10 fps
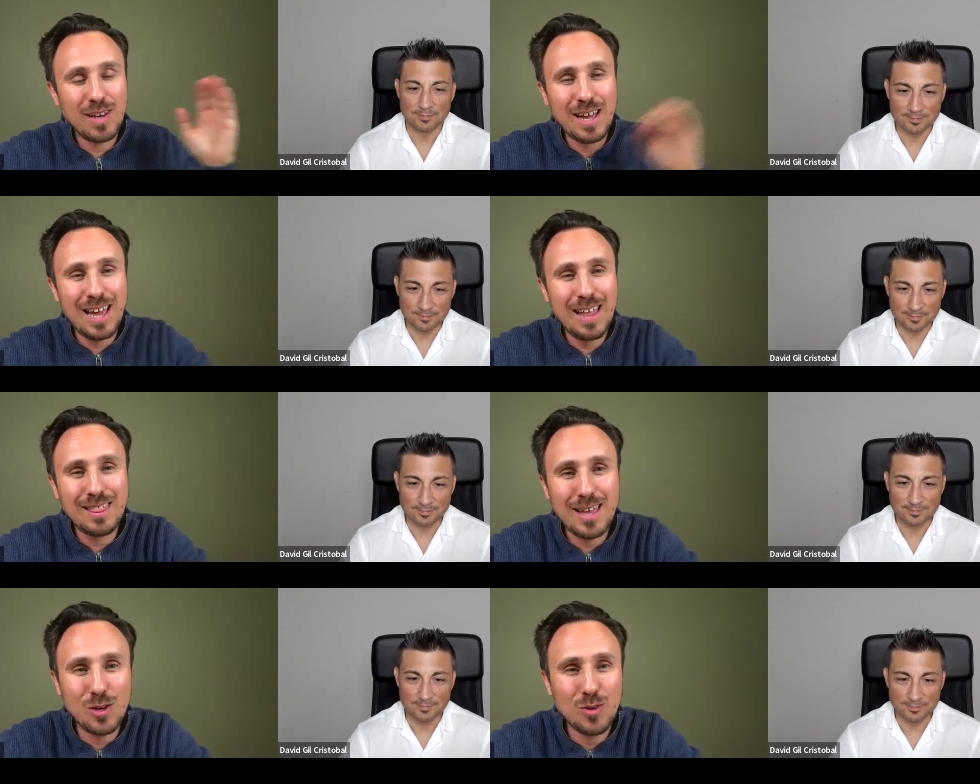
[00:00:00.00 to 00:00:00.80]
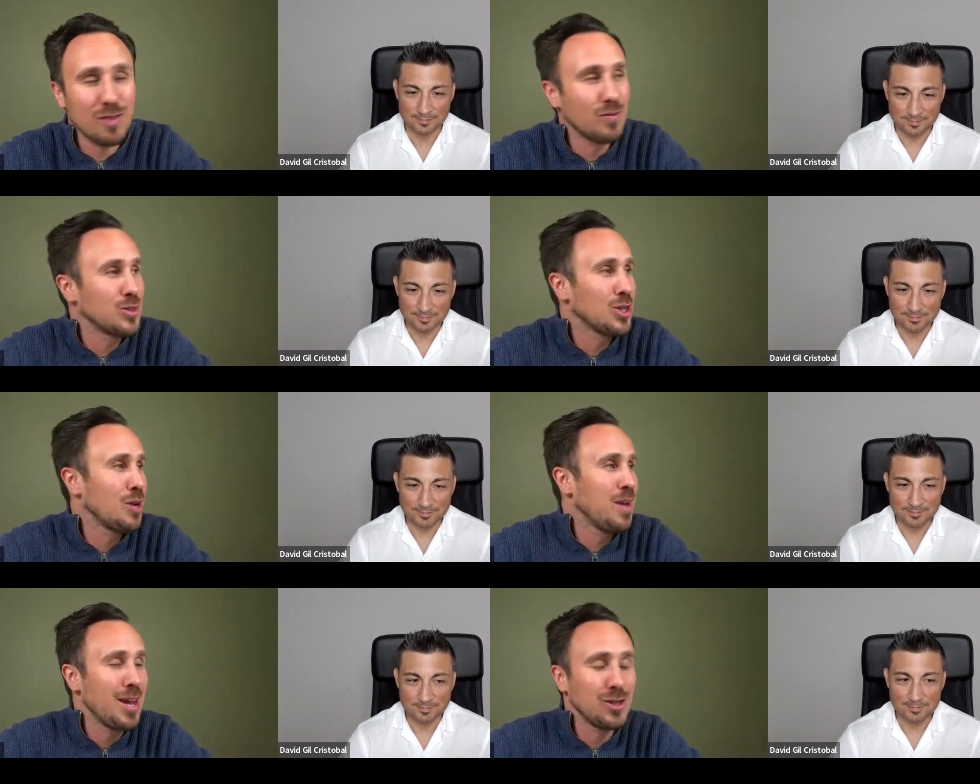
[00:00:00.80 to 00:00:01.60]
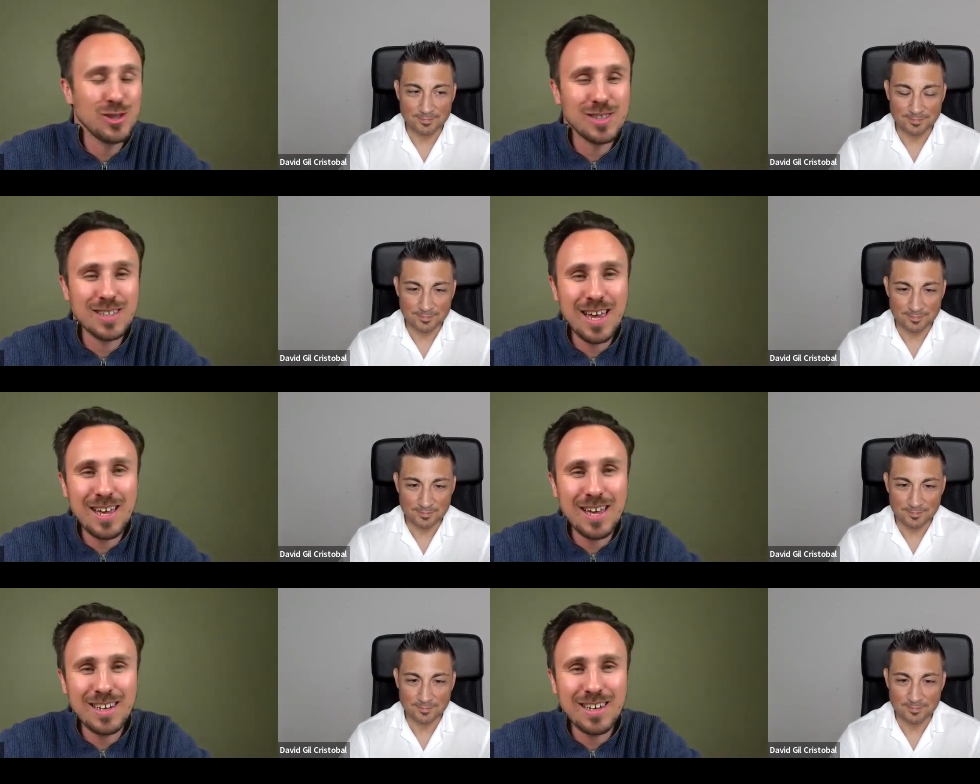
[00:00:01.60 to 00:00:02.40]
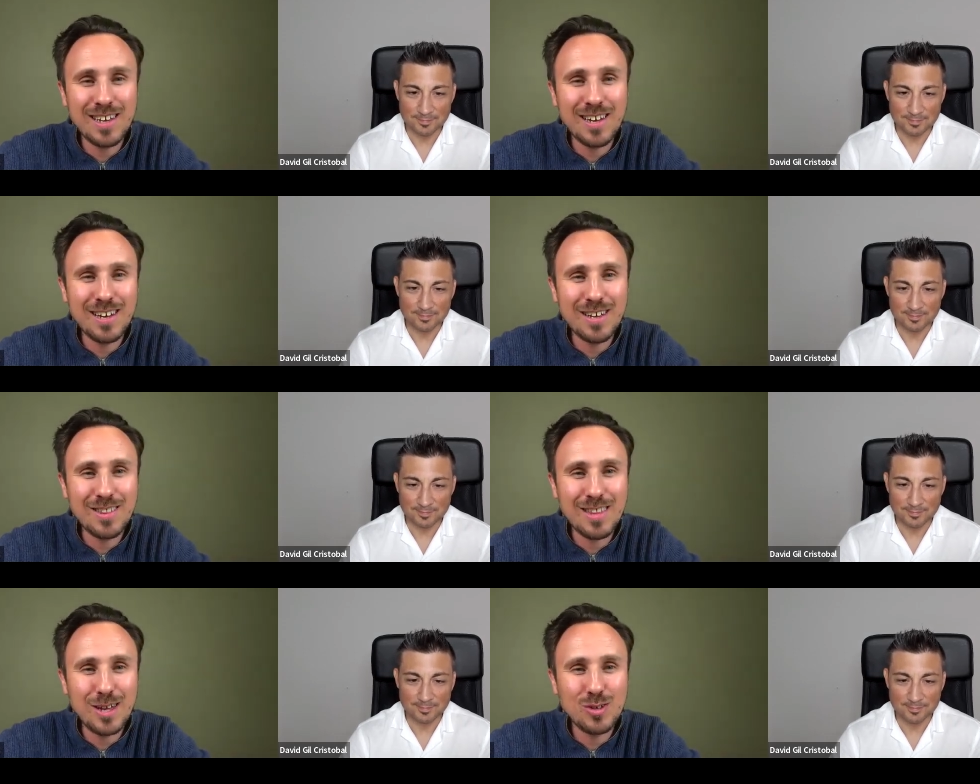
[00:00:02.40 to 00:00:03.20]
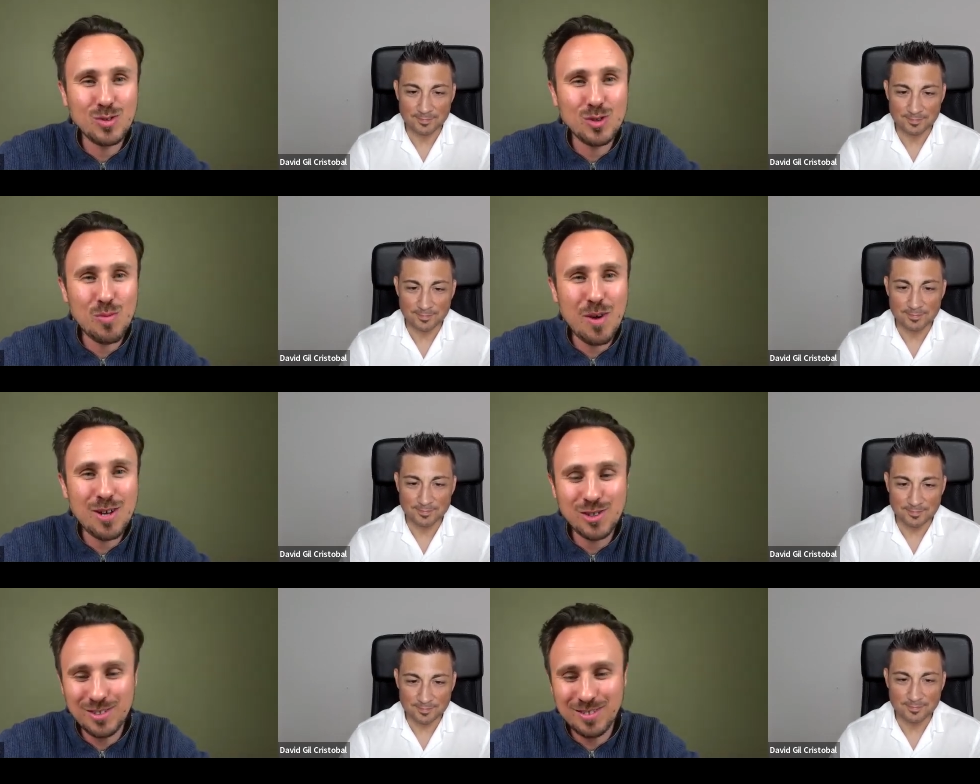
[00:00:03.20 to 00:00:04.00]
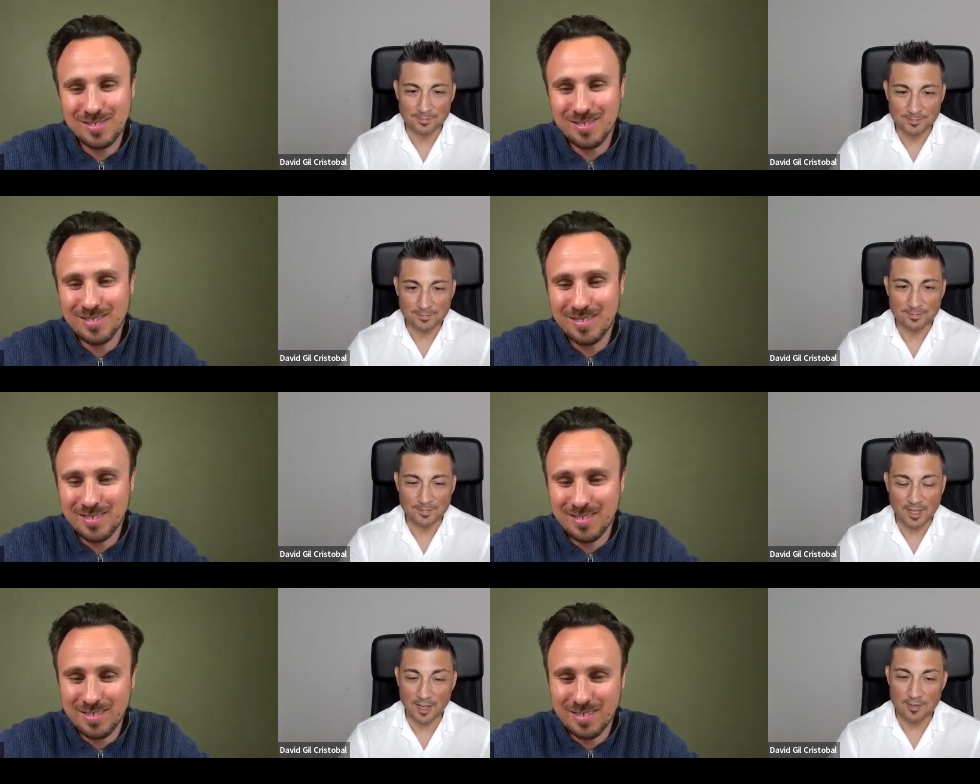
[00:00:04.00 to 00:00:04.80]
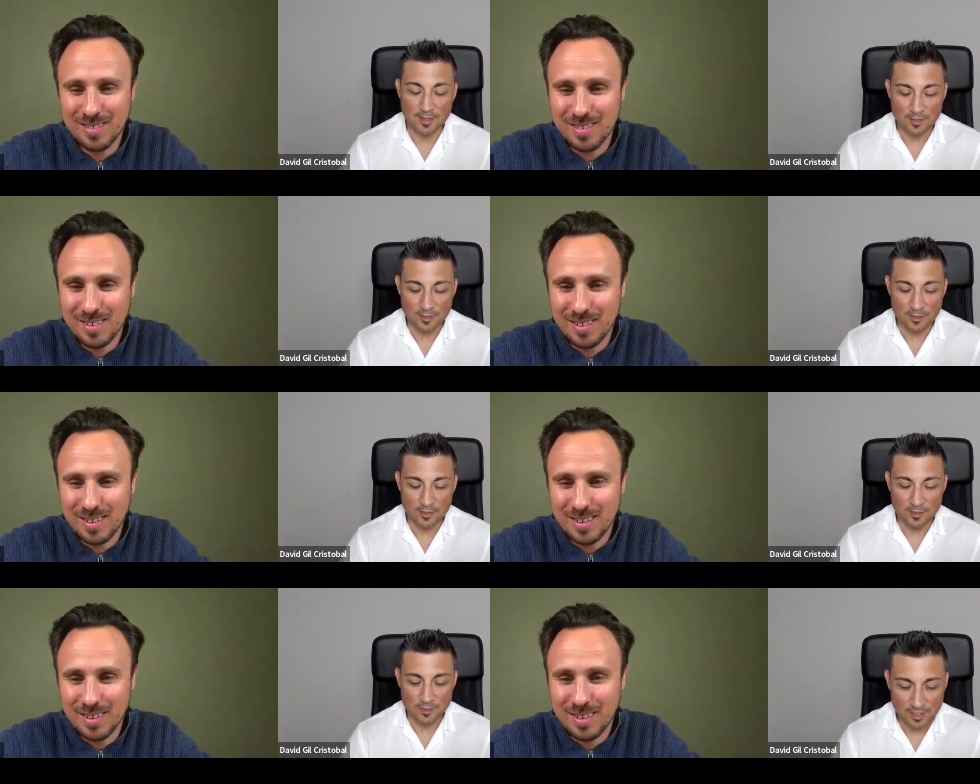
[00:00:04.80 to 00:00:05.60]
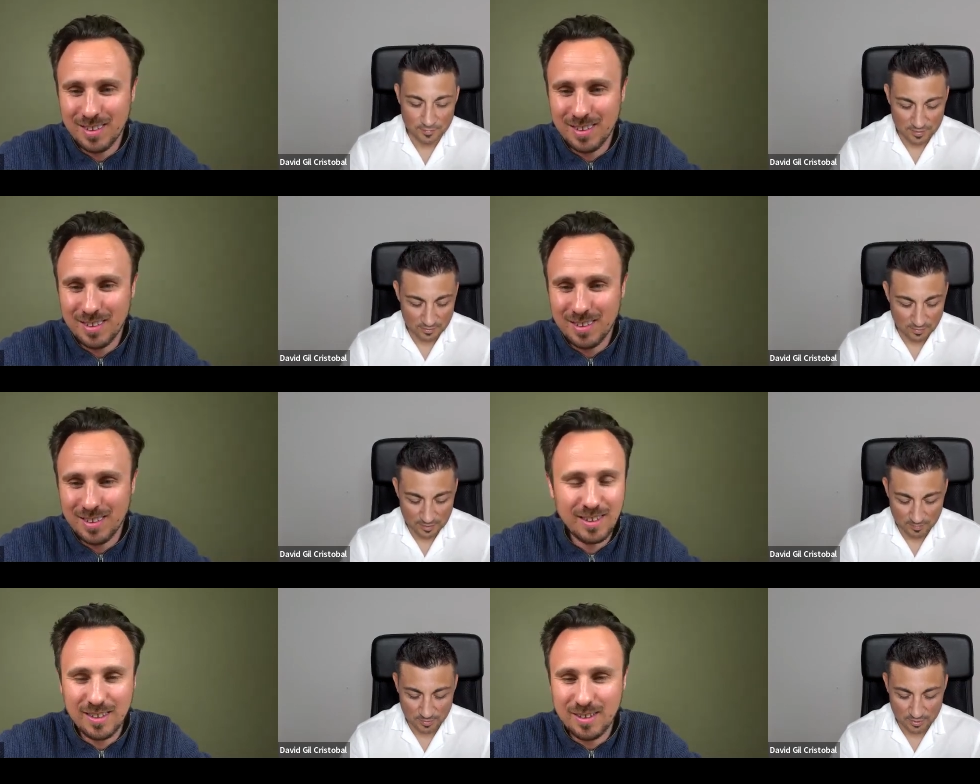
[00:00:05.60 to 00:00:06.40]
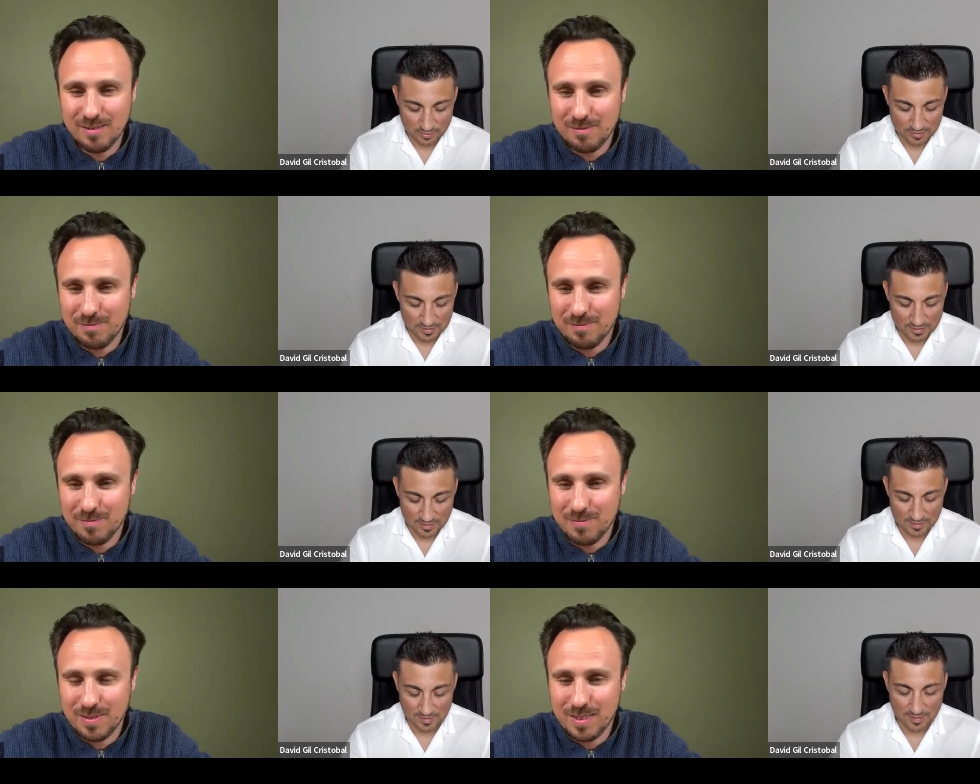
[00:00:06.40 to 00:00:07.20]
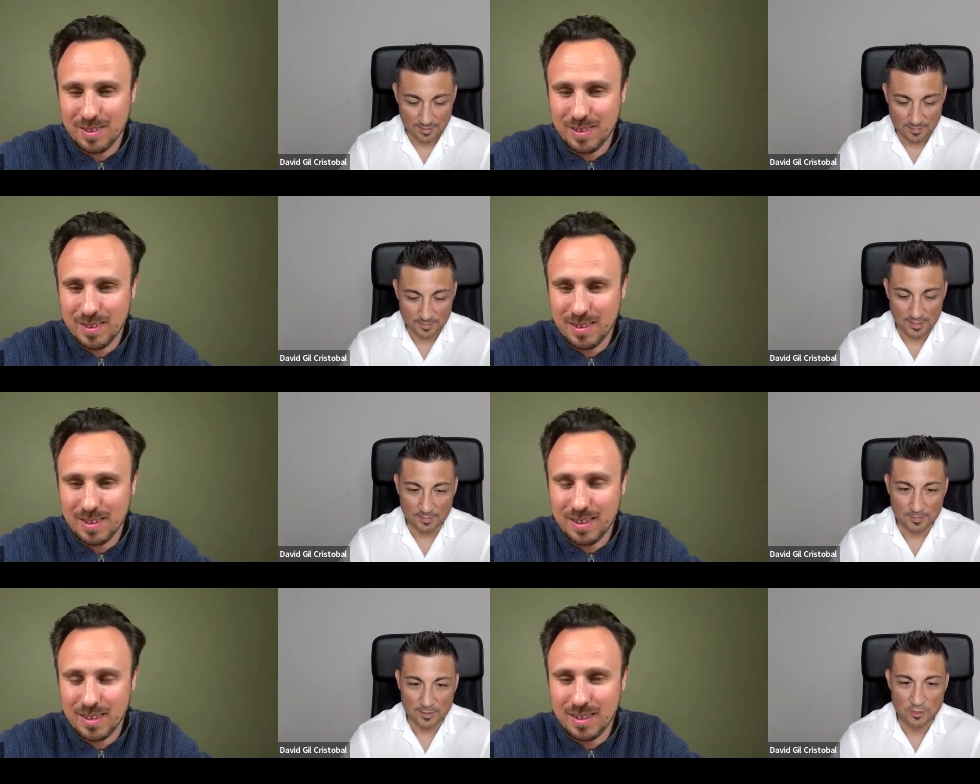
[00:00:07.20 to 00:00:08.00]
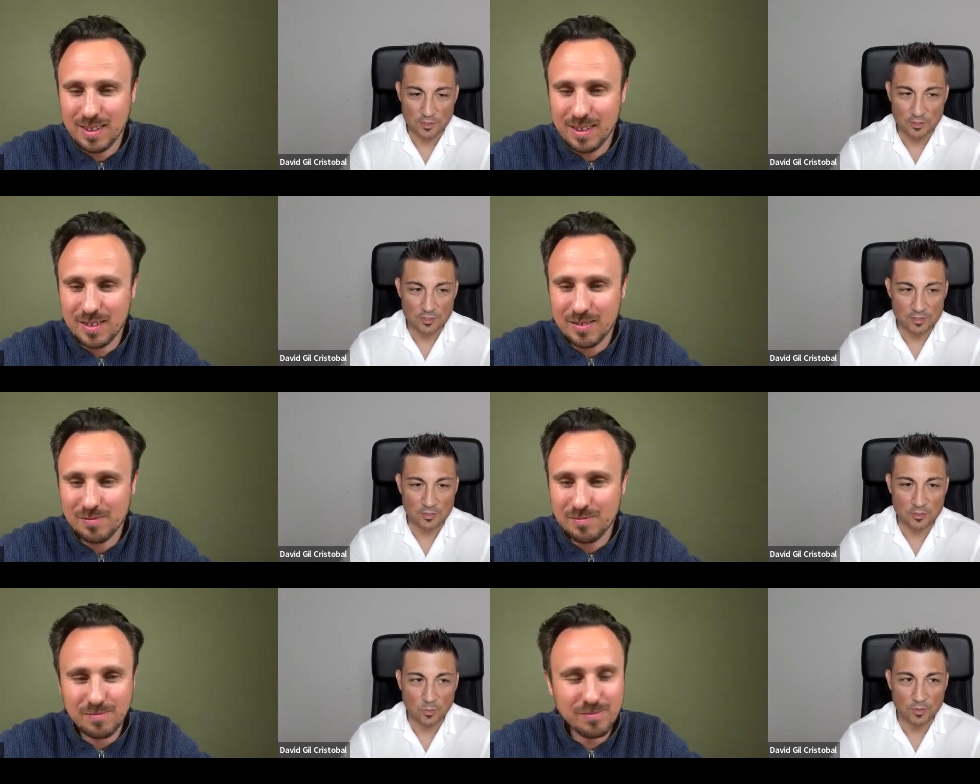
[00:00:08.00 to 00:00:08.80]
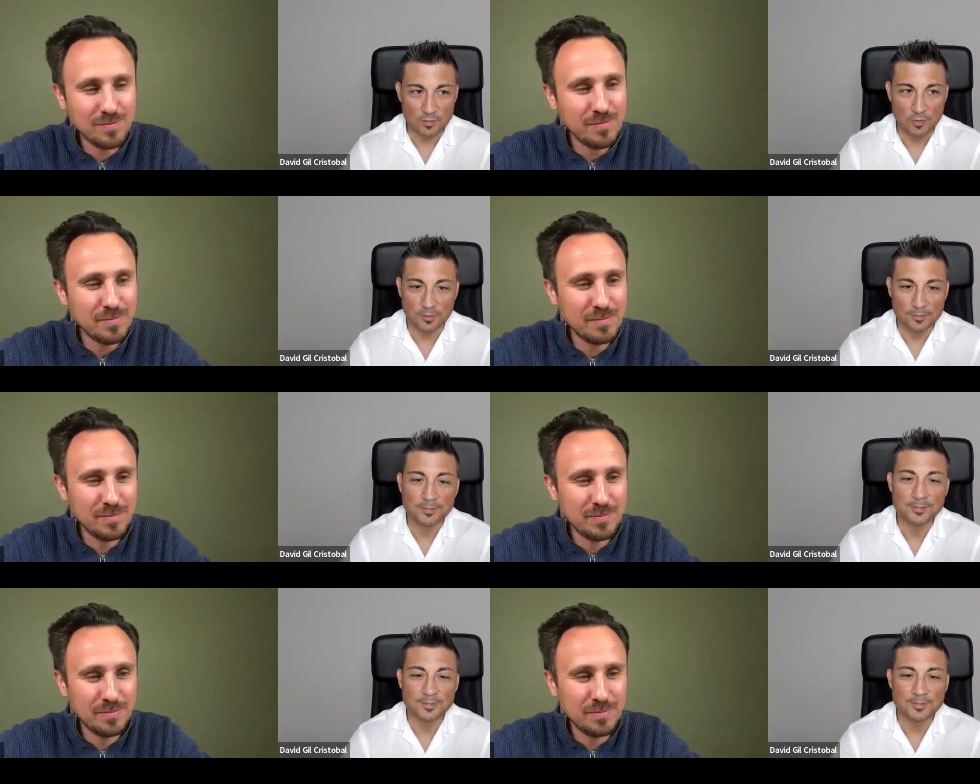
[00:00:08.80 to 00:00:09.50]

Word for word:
Speaker 1: i can't thank you enough for your time and energy today and uh, thank you so much
Speaker 2: i thank you kevin for this great opportunity and um, yeah it's just just wonderful